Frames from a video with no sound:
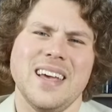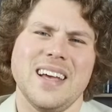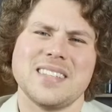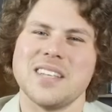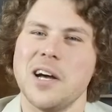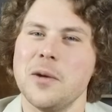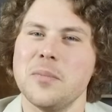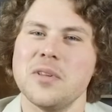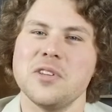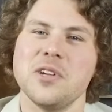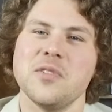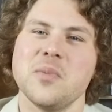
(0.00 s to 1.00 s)
It's
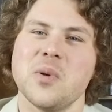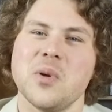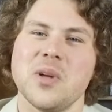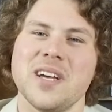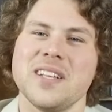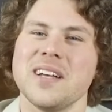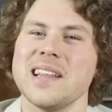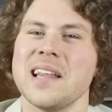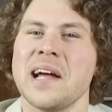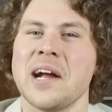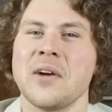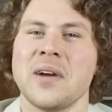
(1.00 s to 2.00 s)
unbelievable and
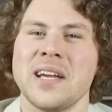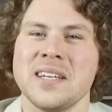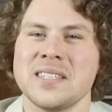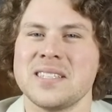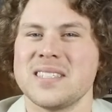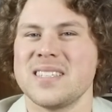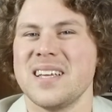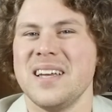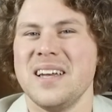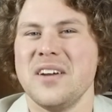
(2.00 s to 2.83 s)
hilarious.